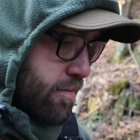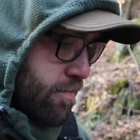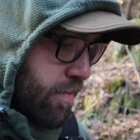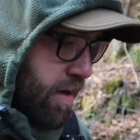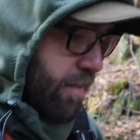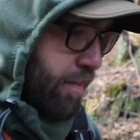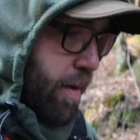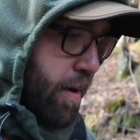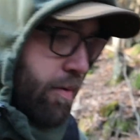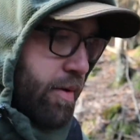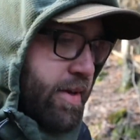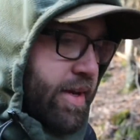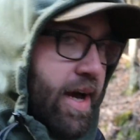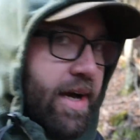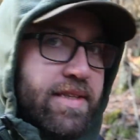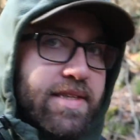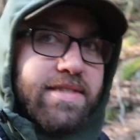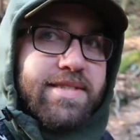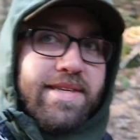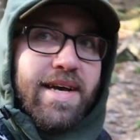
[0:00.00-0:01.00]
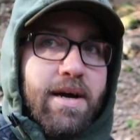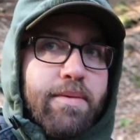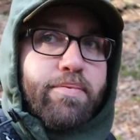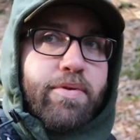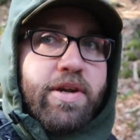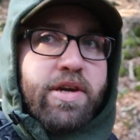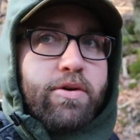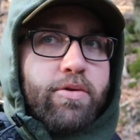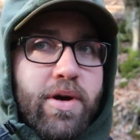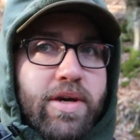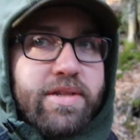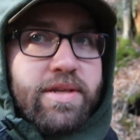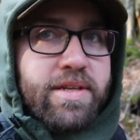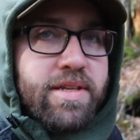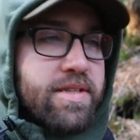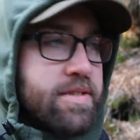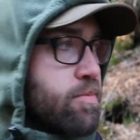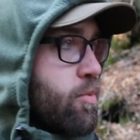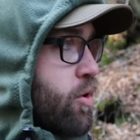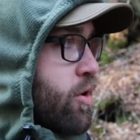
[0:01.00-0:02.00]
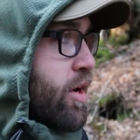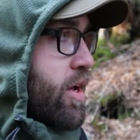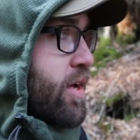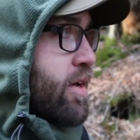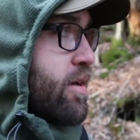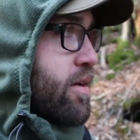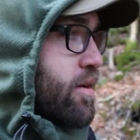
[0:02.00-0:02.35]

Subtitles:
Might be able to knock this out pretty quickly this morning.